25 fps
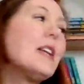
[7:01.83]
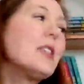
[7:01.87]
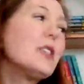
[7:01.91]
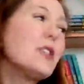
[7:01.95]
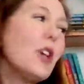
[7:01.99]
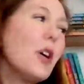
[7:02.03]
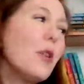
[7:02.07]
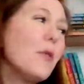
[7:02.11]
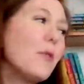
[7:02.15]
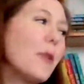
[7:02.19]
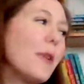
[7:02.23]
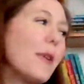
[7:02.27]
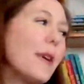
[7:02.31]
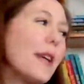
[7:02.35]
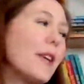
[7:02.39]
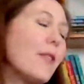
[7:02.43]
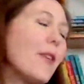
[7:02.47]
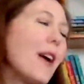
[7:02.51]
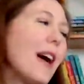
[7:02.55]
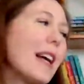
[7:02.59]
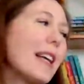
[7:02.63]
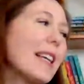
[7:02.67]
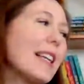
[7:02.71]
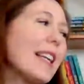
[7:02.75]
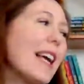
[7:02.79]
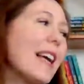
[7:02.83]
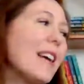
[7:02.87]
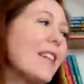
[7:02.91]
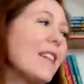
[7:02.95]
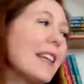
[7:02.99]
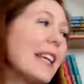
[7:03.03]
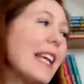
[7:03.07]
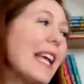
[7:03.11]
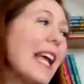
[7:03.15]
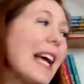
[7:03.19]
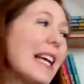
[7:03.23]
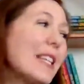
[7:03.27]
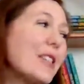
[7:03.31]
Don't worry, Crocodile, a
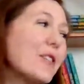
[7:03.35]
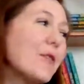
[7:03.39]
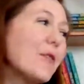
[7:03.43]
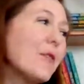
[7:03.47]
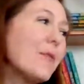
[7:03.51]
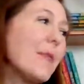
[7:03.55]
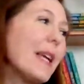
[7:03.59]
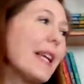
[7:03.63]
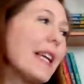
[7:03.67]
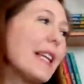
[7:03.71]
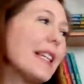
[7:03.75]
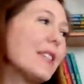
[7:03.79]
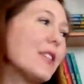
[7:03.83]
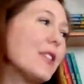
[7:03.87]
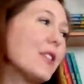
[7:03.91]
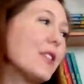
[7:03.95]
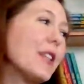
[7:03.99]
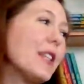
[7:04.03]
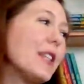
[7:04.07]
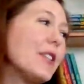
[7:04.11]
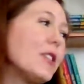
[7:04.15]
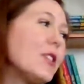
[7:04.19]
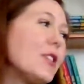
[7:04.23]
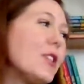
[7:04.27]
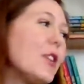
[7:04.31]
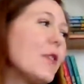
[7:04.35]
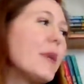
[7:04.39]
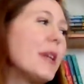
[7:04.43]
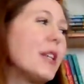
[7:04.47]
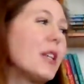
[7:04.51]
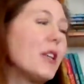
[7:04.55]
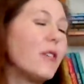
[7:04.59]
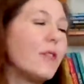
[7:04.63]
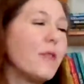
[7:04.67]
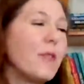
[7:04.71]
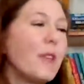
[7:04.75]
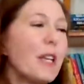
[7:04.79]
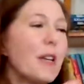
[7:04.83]
cast will make it as good as new and
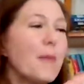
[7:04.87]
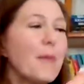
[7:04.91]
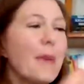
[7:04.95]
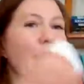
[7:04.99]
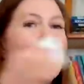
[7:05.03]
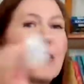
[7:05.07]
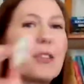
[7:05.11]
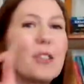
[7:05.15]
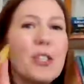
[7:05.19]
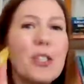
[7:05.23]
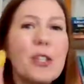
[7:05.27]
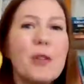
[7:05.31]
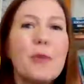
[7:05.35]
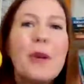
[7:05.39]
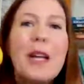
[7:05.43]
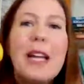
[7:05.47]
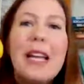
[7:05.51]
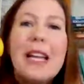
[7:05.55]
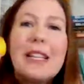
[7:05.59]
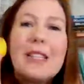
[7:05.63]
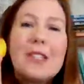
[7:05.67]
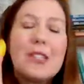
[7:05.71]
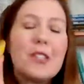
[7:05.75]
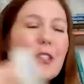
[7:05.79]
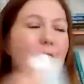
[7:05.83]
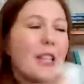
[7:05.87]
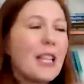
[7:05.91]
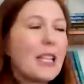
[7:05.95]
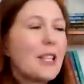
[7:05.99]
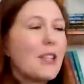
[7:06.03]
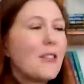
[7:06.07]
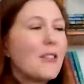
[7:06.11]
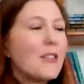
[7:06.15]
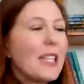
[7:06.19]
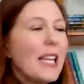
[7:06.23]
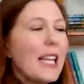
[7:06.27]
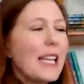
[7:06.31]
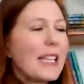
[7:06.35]
you'll feel better too. So then
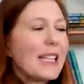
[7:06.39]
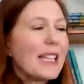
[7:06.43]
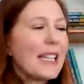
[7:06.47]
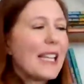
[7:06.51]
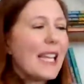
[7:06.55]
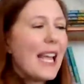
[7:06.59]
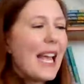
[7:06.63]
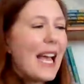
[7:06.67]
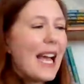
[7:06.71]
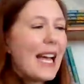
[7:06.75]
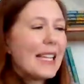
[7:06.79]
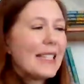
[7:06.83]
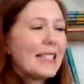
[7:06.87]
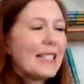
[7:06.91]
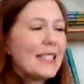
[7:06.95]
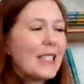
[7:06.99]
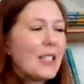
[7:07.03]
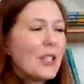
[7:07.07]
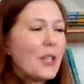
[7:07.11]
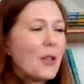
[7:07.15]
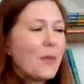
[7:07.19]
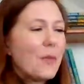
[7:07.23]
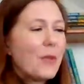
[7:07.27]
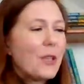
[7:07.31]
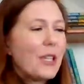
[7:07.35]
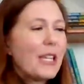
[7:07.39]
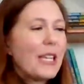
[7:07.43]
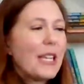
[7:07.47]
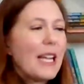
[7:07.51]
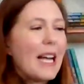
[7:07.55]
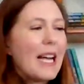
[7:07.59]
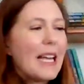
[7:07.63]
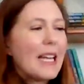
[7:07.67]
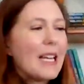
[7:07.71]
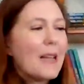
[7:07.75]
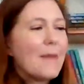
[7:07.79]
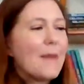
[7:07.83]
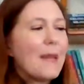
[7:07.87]
you take the cast and you put it
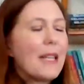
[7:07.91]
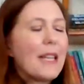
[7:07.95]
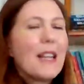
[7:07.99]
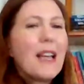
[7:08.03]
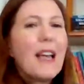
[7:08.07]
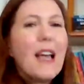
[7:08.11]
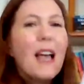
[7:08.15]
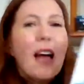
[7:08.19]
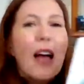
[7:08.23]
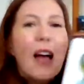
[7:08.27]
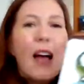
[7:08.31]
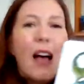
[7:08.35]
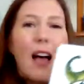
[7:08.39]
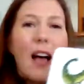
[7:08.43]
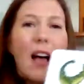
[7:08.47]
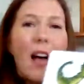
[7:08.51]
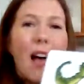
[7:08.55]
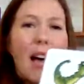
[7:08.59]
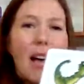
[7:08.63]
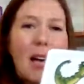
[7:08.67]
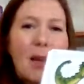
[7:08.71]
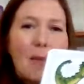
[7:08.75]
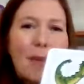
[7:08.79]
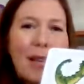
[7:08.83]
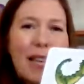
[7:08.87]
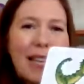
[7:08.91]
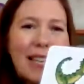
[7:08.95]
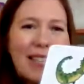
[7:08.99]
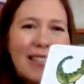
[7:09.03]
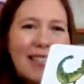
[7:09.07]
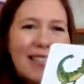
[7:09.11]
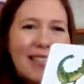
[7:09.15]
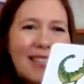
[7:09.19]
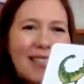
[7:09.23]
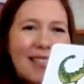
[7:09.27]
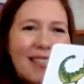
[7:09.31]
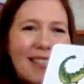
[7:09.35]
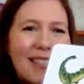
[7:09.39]
on him and all
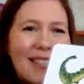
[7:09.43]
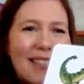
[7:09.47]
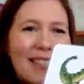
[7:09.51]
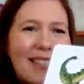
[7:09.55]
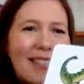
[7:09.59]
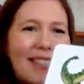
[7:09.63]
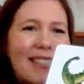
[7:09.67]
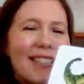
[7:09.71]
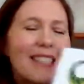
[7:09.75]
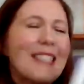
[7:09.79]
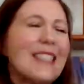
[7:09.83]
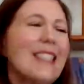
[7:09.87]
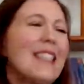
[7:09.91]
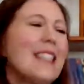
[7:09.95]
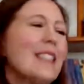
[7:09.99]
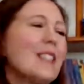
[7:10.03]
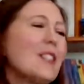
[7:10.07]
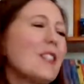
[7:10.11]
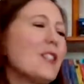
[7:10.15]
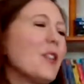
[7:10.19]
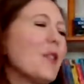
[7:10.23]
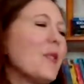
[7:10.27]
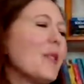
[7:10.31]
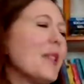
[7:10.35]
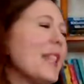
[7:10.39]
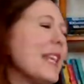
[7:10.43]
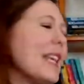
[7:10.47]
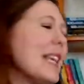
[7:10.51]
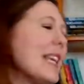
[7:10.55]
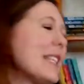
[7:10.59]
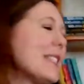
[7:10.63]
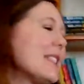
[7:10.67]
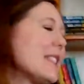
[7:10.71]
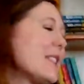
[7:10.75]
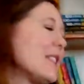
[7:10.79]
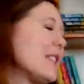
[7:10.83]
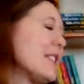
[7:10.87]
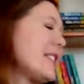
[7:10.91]
better. So
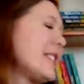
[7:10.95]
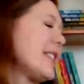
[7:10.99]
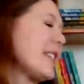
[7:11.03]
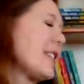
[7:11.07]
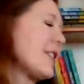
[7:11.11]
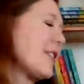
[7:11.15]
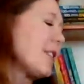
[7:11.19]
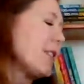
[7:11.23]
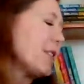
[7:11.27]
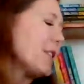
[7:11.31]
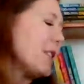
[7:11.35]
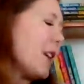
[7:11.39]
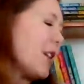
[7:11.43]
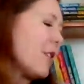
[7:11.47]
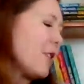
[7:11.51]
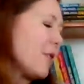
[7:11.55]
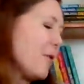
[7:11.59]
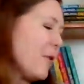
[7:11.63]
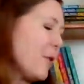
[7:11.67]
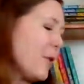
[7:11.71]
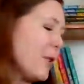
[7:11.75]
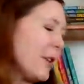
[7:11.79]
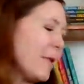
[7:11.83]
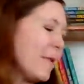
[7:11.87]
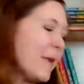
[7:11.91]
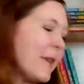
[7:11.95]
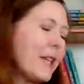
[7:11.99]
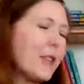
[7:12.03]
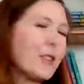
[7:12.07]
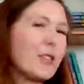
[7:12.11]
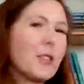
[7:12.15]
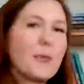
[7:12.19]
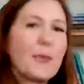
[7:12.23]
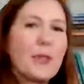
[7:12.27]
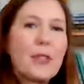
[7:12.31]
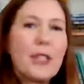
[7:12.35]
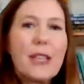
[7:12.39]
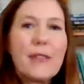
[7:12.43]
these stickers are fully
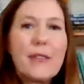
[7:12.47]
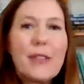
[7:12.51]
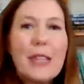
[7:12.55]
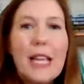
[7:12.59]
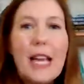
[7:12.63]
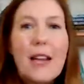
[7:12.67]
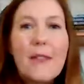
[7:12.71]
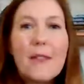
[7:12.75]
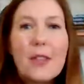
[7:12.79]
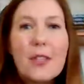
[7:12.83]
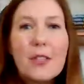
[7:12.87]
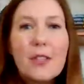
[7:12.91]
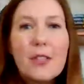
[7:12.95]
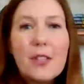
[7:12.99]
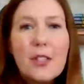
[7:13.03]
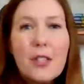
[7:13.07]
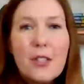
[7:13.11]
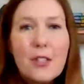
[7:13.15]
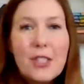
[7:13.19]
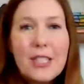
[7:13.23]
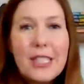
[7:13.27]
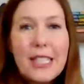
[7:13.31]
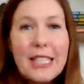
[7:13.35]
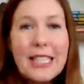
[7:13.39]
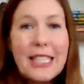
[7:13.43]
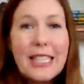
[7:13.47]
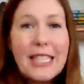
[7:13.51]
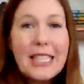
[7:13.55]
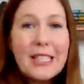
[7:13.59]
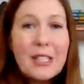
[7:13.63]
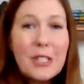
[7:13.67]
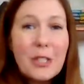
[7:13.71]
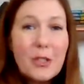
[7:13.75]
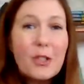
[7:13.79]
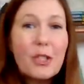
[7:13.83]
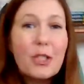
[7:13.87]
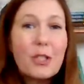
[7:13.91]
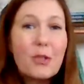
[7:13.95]
reusable. If they ever lose their
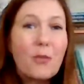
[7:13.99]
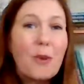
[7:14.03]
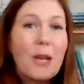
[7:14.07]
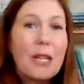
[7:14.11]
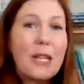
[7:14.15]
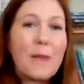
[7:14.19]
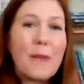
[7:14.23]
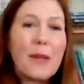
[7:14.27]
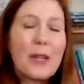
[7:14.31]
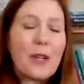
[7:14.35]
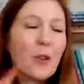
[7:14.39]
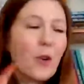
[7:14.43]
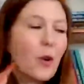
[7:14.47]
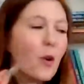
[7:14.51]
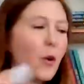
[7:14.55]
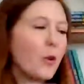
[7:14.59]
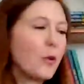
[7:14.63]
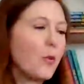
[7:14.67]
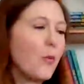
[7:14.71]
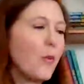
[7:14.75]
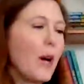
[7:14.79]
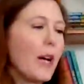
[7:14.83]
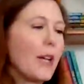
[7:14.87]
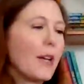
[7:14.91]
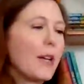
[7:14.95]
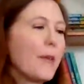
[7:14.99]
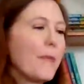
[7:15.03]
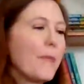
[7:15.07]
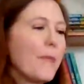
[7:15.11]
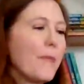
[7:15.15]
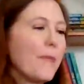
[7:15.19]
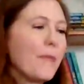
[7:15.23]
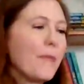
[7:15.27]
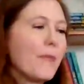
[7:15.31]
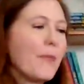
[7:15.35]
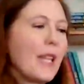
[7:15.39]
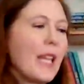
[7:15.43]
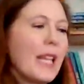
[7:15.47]
stickiness, you just run them under cold water
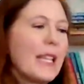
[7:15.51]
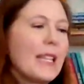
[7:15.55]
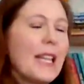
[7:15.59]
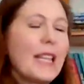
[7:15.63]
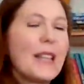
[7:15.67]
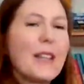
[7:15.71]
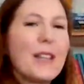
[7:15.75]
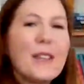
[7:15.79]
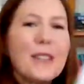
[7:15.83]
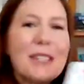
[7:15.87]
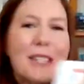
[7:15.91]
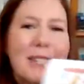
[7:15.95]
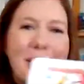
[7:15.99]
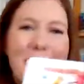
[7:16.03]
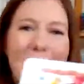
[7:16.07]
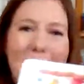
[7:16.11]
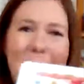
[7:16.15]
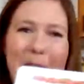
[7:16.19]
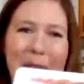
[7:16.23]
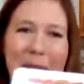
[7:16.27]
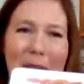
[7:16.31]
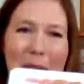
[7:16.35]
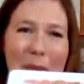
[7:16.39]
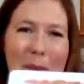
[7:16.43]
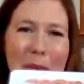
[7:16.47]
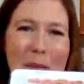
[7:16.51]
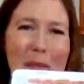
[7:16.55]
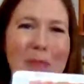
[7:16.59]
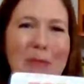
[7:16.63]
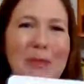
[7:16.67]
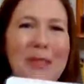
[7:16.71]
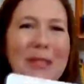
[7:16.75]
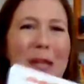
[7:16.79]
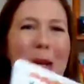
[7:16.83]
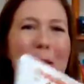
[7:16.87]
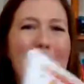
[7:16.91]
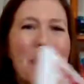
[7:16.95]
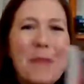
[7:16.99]
and then they're as good as new.
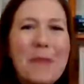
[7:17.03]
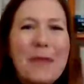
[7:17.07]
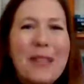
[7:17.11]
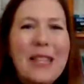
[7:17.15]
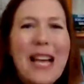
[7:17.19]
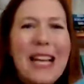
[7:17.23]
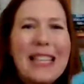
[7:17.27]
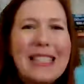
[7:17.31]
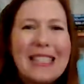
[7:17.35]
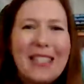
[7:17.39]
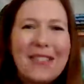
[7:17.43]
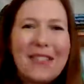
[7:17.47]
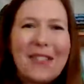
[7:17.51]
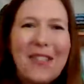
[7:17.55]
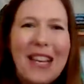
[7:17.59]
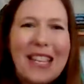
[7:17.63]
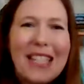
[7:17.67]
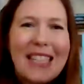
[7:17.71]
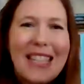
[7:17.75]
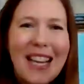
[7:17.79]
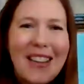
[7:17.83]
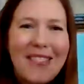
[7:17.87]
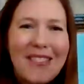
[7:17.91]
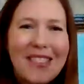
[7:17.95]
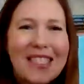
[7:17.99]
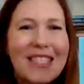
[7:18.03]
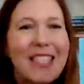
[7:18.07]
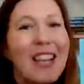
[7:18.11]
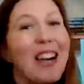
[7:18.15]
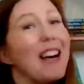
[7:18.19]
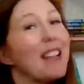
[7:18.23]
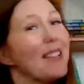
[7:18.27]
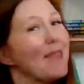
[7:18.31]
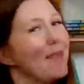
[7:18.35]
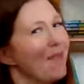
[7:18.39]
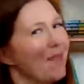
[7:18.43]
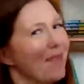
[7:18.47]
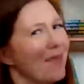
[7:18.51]
So lots of fun. That one's
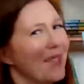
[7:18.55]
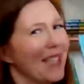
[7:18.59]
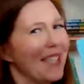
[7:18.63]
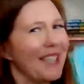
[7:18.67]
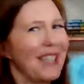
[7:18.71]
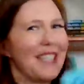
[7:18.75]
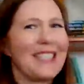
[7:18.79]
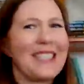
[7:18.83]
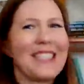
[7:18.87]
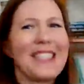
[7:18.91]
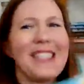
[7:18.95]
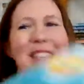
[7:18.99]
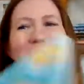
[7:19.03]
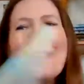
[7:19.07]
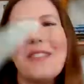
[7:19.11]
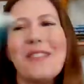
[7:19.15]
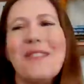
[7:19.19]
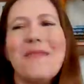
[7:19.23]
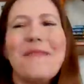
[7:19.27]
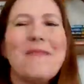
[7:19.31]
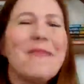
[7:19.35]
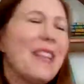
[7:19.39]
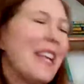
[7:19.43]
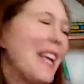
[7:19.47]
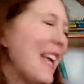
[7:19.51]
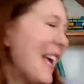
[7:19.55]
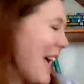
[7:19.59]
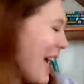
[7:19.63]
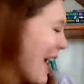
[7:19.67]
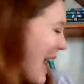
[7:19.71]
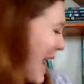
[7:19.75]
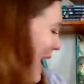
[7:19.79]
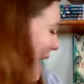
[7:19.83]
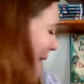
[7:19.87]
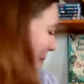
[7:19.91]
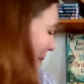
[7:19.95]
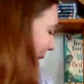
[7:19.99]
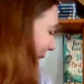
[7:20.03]
called Good as New.
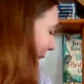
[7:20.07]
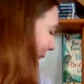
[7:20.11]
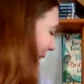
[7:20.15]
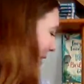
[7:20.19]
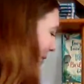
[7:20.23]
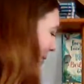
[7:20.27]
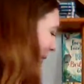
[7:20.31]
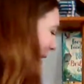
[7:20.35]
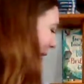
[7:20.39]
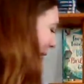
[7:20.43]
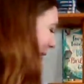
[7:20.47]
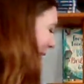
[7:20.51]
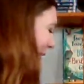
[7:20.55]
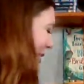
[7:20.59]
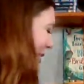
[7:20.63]
The next one I want